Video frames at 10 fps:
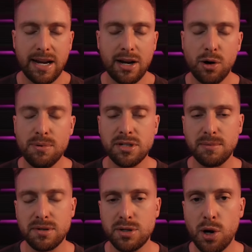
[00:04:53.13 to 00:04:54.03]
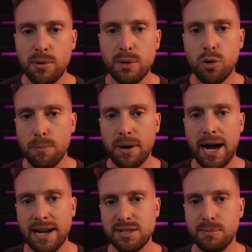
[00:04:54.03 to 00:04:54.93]
It opens up so many more
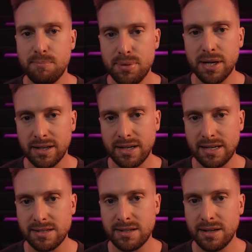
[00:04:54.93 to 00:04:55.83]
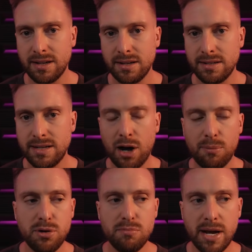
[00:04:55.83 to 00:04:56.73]
possibilities to
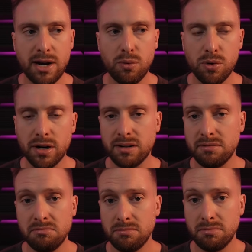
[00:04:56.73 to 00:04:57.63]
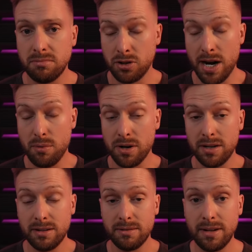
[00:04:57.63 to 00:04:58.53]
help you make work, great
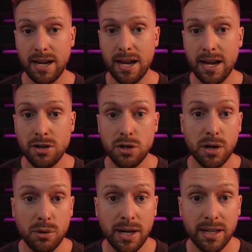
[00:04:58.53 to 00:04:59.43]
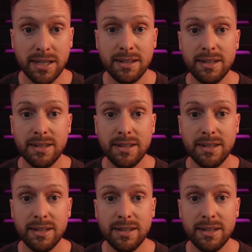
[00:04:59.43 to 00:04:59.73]
work, and do it quickly.